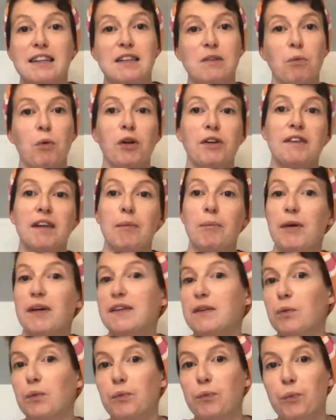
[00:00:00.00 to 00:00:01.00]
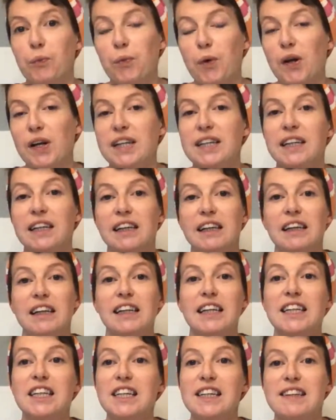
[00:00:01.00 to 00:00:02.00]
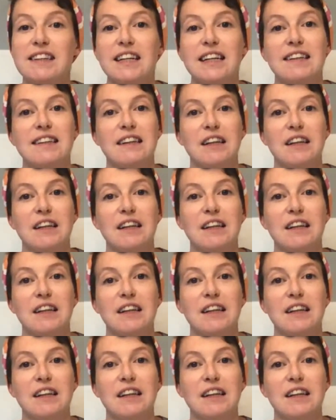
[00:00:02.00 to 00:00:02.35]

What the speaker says: So once some person worked in logistics,